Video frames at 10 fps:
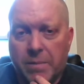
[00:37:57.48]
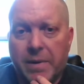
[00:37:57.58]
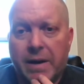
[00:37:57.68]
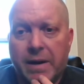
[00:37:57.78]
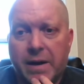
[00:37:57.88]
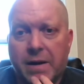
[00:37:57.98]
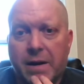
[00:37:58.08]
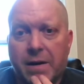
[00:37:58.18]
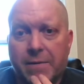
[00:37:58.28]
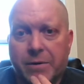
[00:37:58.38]

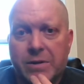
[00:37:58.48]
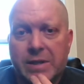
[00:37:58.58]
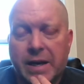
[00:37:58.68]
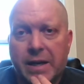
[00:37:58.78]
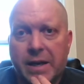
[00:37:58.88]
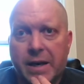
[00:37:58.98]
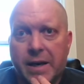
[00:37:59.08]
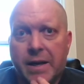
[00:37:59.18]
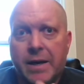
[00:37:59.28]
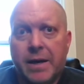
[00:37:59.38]
equipment and a, and a first
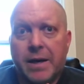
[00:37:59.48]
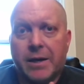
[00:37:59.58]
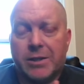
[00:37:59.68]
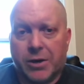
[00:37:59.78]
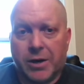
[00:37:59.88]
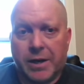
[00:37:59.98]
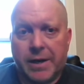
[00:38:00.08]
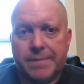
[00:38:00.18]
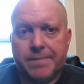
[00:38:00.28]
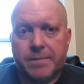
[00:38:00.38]
aid kit, a
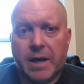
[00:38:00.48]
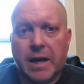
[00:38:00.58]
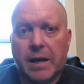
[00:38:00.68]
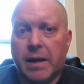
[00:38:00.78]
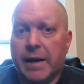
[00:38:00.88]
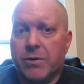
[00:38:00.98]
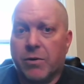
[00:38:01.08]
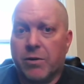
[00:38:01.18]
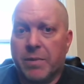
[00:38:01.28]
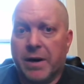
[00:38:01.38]
tourniquet, and I
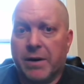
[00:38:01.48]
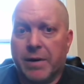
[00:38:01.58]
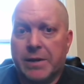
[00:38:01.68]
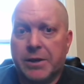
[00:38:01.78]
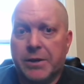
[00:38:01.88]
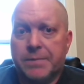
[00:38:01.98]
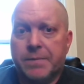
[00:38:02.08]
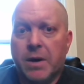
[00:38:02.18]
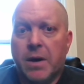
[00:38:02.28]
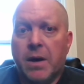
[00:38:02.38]
like North American
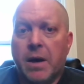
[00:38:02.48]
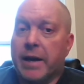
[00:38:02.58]
Rescue,